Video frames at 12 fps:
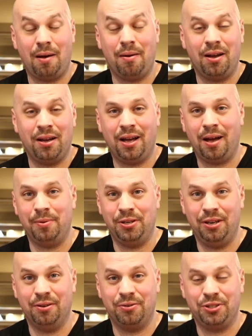
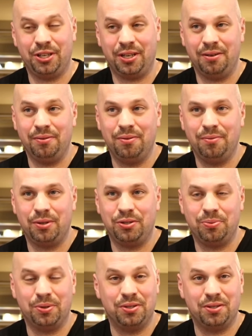habanero chicken, which
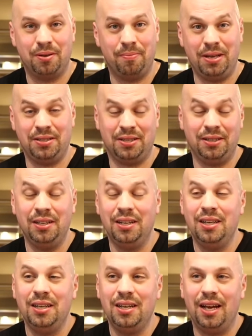was amazing.
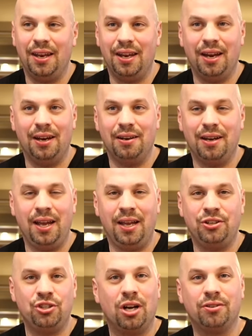And then a
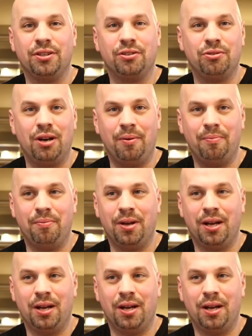chocolate crepe,